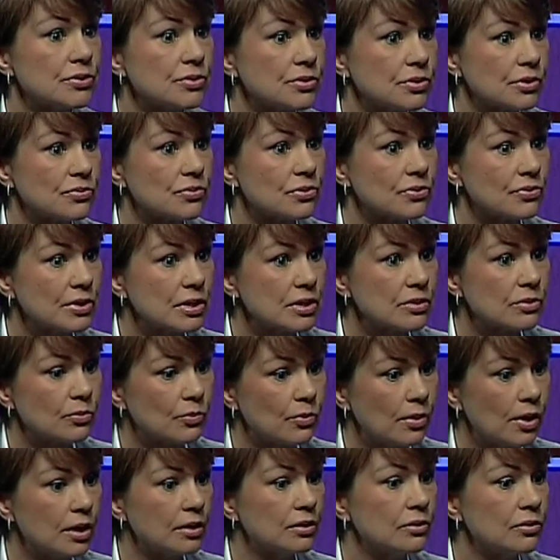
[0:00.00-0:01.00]
So there is
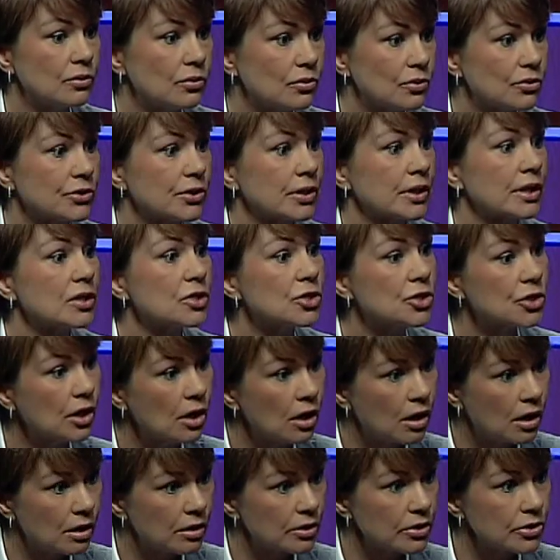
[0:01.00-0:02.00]
one doctor in
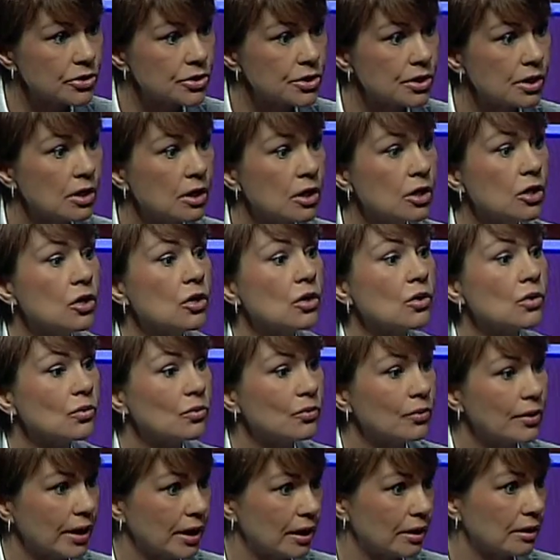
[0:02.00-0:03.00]
charge
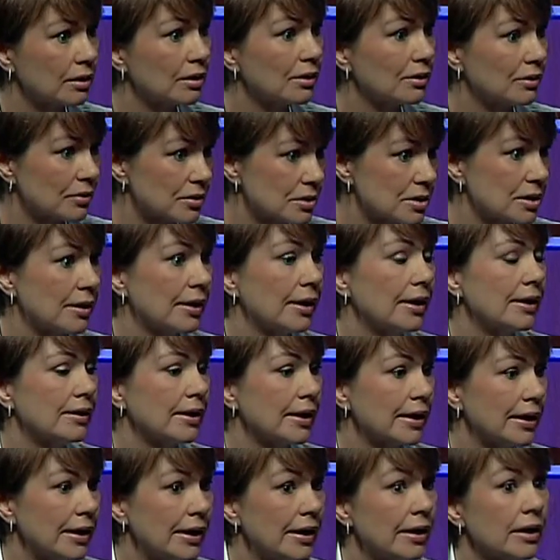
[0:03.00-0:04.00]
who can coordinate the
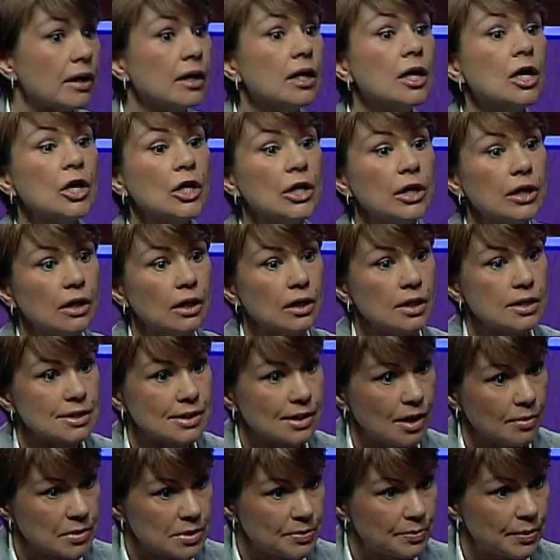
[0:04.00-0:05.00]
care.
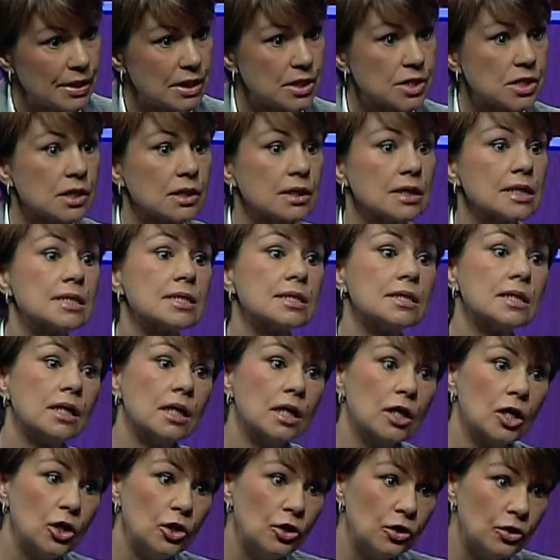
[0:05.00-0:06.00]
Subspecialists,
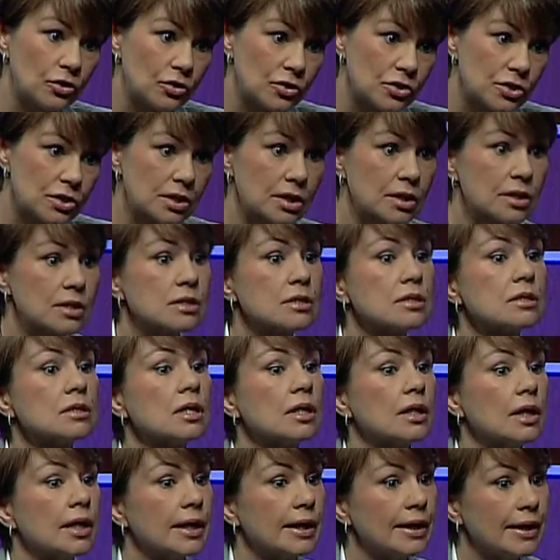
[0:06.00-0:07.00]
nurses,
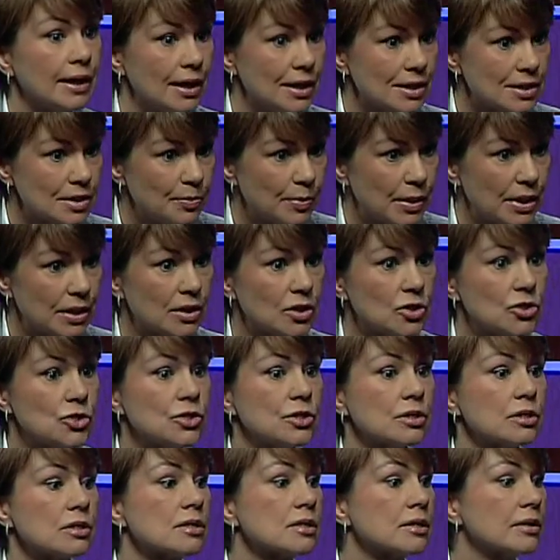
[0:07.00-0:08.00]
case
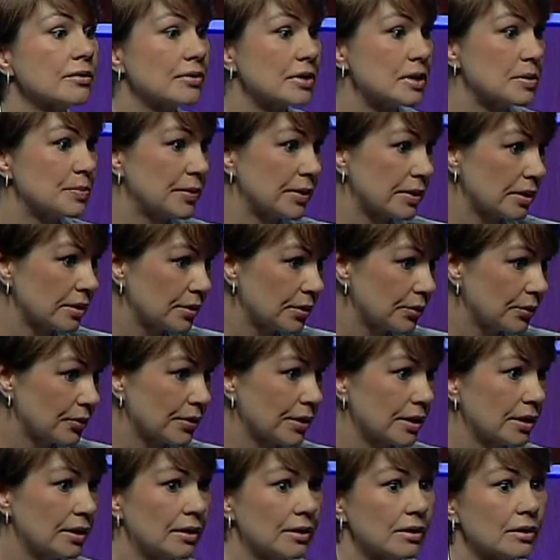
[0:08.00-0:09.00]
managers,
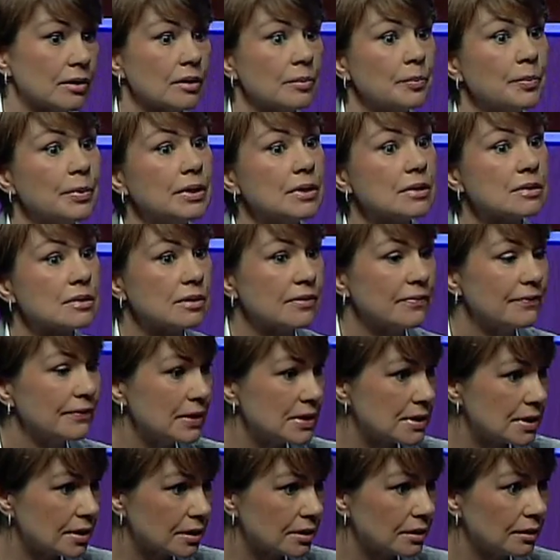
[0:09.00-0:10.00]
respiratory therapists,
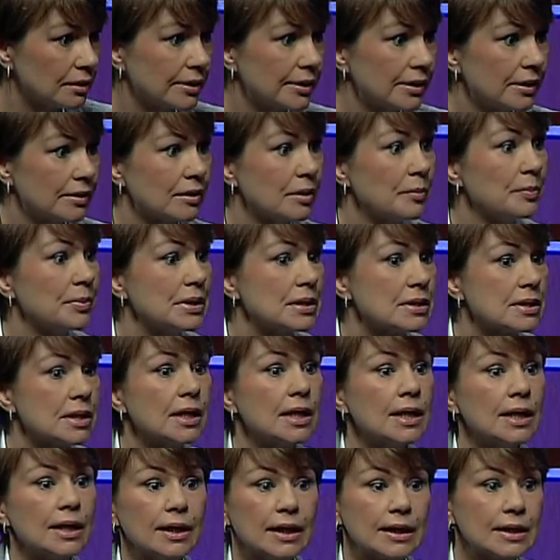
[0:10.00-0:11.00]
physical therapists.
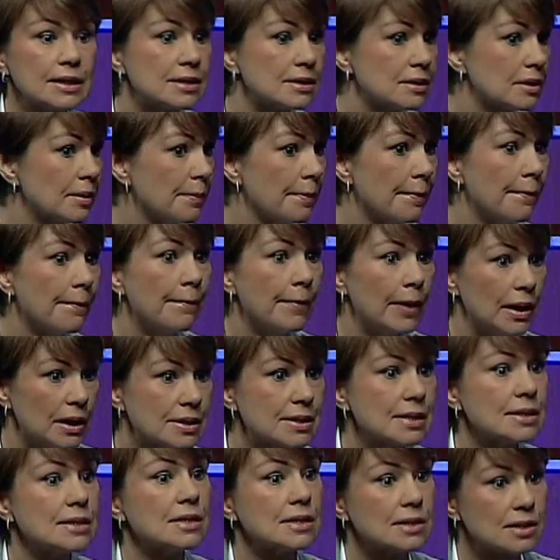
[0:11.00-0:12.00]
It's a
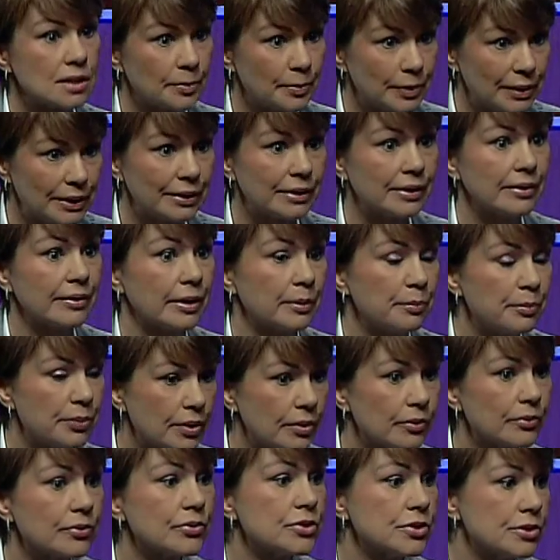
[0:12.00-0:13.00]
multidisciplinary
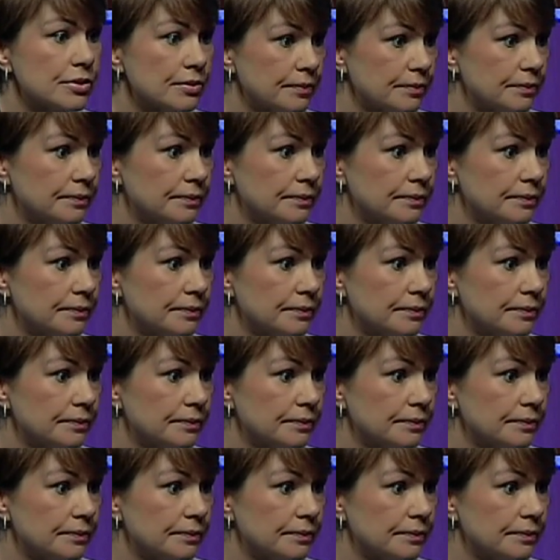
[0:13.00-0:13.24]
approach.